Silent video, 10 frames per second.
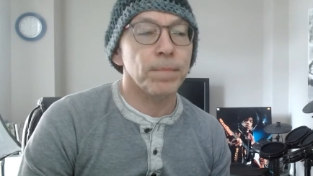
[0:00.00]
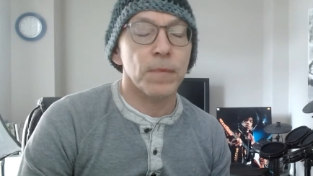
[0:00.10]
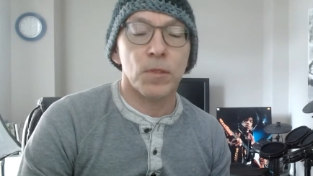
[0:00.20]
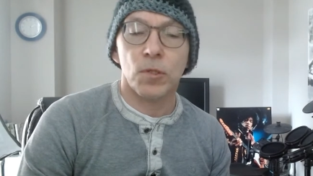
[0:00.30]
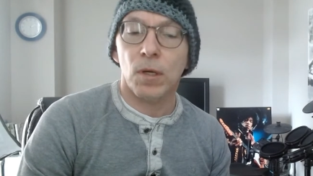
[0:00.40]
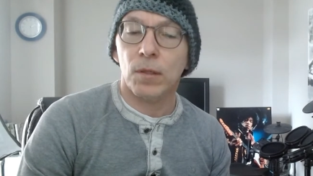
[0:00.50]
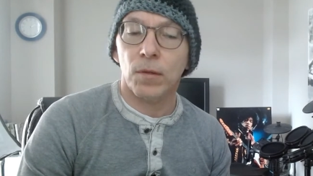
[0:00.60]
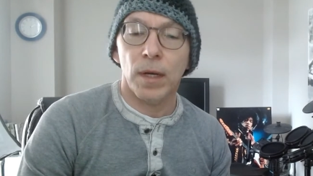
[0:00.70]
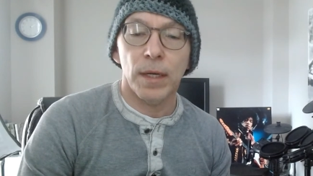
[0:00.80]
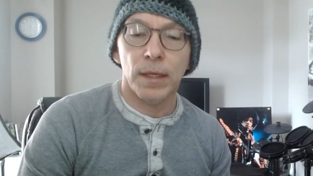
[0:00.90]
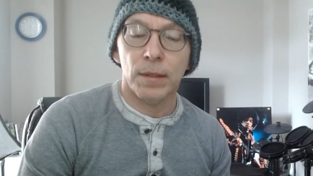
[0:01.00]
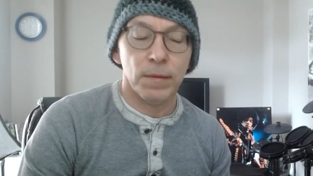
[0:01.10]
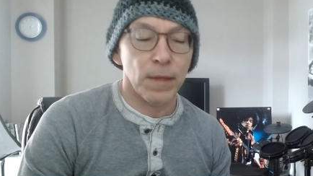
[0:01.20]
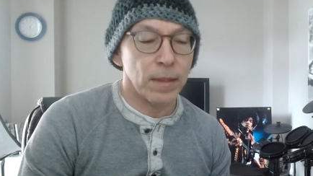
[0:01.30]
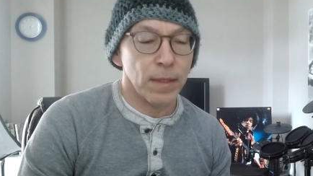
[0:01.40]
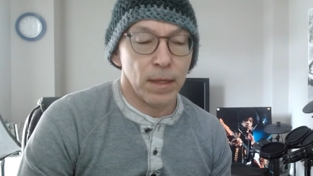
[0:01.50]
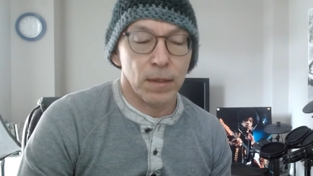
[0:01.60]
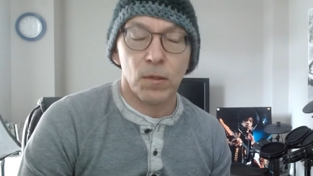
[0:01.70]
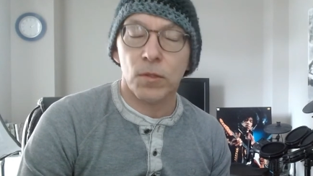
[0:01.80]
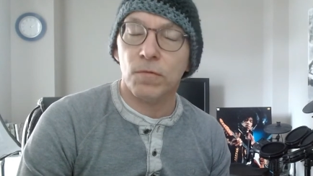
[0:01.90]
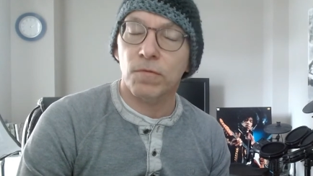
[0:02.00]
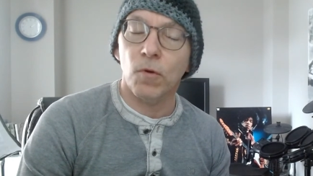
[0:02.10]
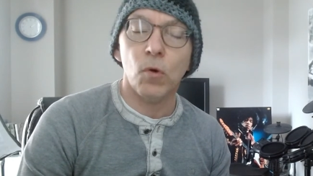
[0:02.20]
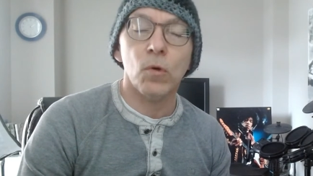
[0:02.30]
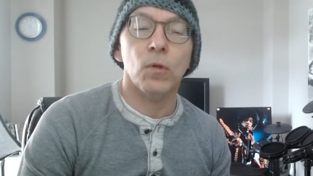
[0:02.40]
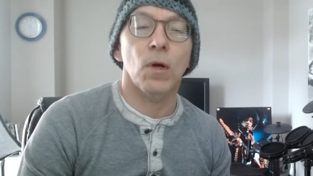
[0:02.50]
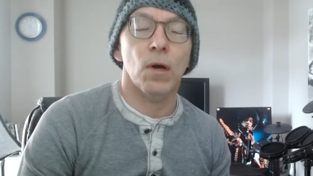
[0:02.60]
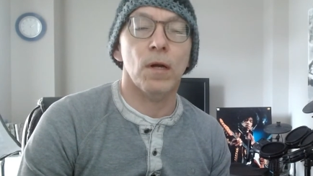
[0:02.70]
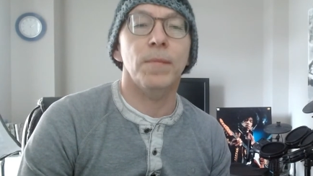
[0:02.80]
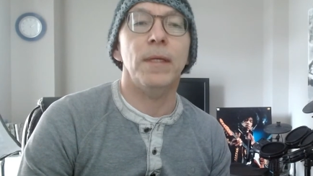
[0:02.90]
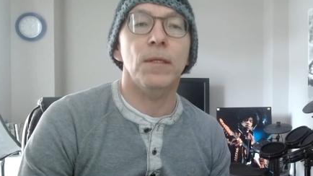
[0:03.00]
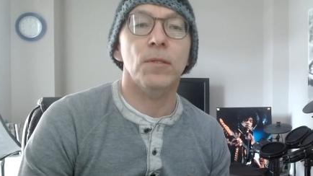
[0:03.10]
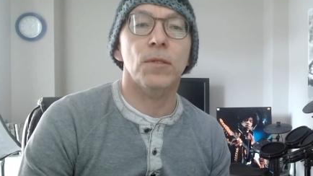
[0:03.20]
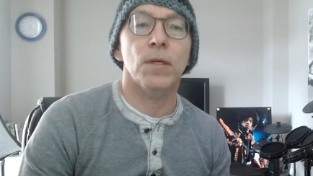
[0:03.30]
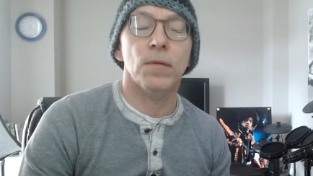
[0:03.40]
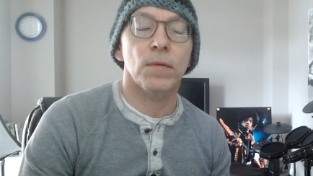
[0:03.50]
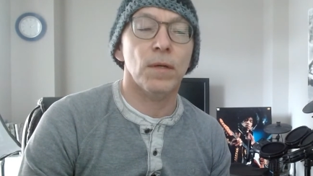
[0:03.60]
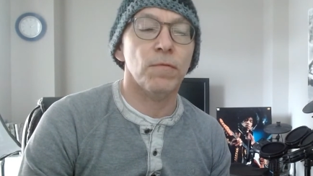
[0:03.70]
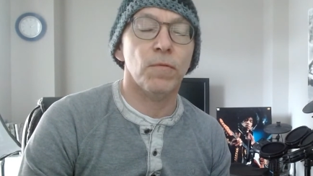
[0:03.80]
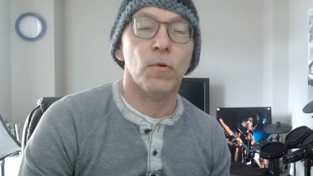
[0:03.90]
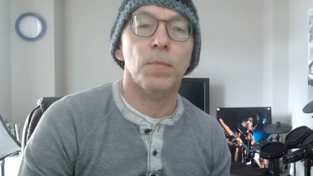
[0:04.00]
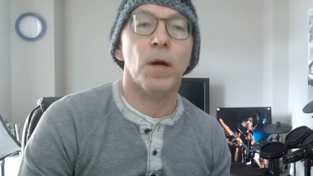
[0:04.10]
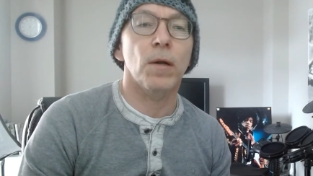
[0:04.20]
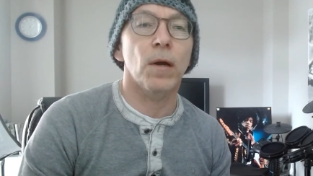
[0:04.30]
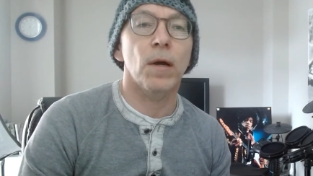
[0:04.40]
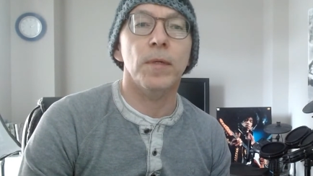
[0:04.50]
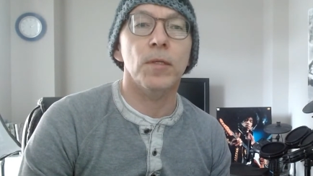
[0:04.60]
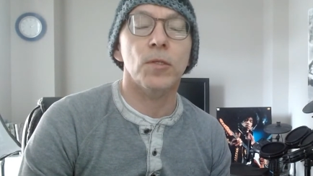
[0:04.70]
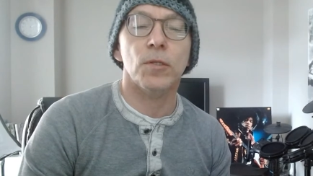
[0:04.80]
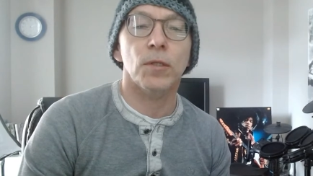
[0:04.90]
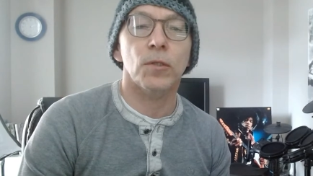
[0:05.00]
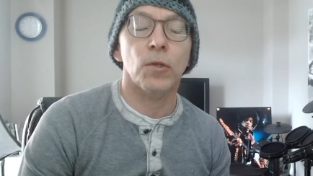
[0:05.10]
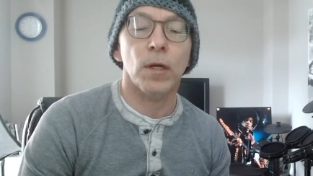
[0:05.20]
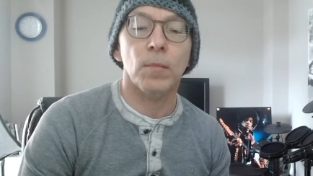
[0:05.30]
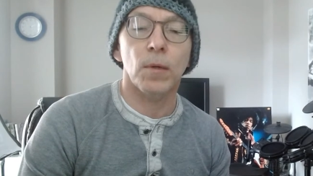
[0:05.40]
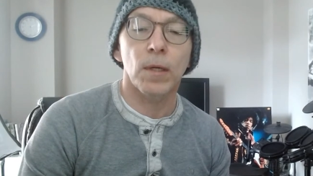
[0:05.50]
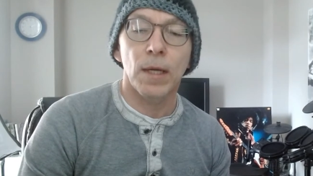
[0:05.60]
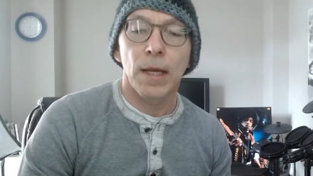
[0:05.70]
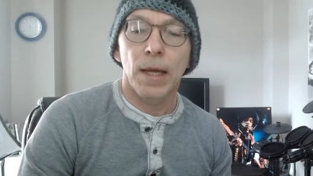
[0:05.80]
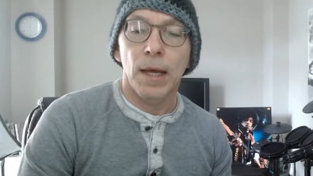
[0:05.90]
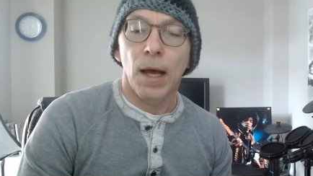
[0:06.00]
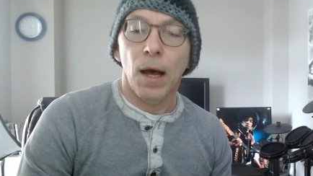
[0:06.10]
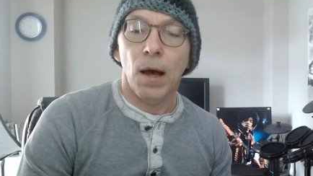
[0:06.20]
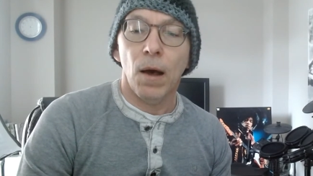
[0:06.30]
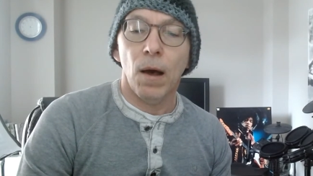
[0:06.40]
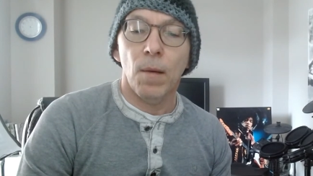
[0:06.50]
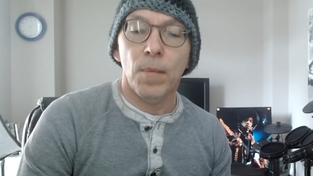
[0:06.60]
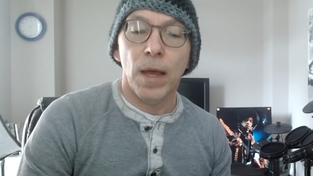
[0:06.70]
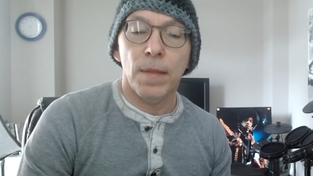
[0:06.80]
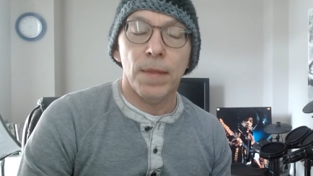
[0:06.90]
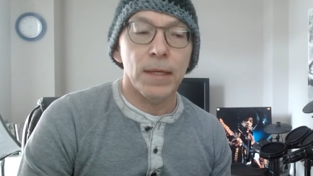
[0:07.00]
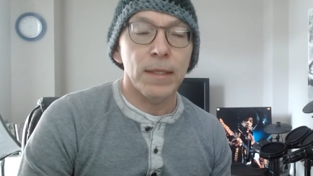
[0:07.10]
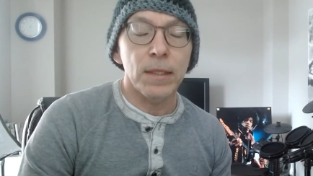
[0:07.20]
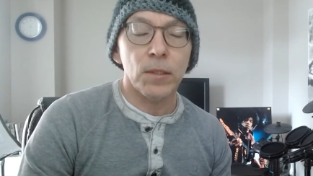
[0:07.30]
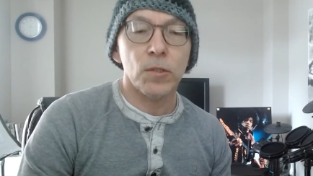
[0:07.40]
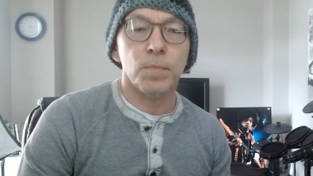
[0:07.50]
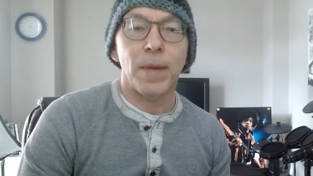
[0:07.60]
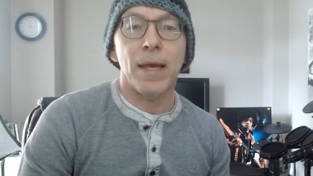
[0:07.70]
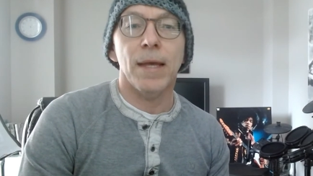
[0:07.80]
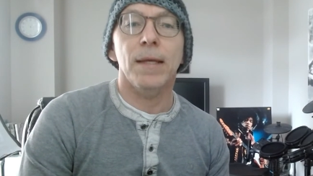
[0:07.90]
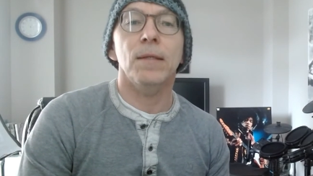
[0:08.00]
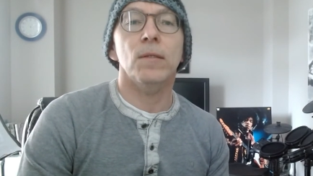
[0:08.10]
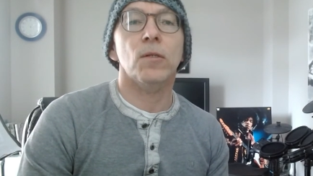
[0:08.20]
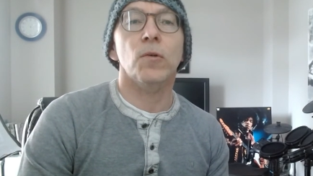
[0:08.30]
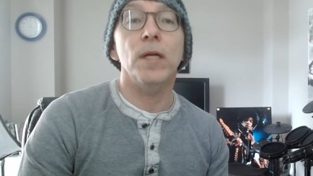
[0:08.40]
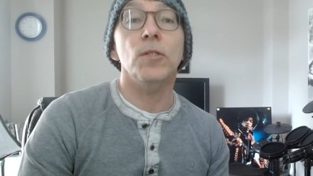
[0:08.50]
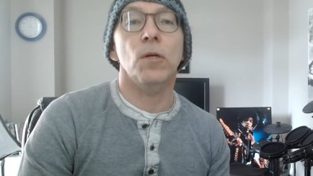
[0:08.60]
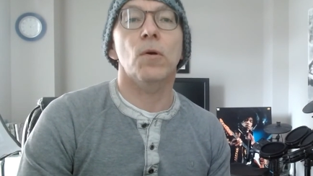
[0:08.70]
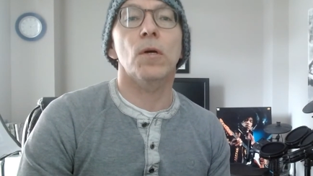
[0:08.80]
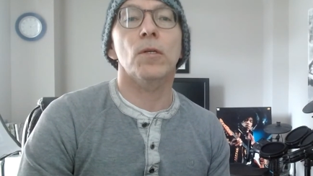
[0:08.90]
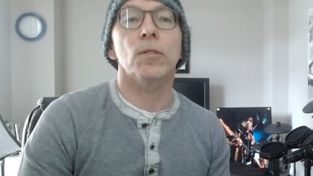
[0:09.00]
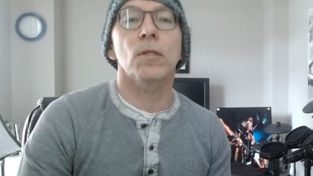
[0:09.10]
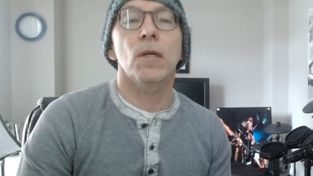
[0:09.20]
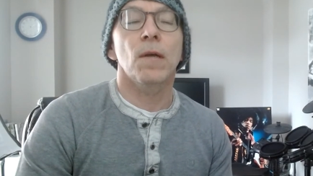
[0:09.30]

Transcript: songwriting and of course vocal harmonies. Their four-part harmonies, just incredible. And then Neil's band, Crazy Horse,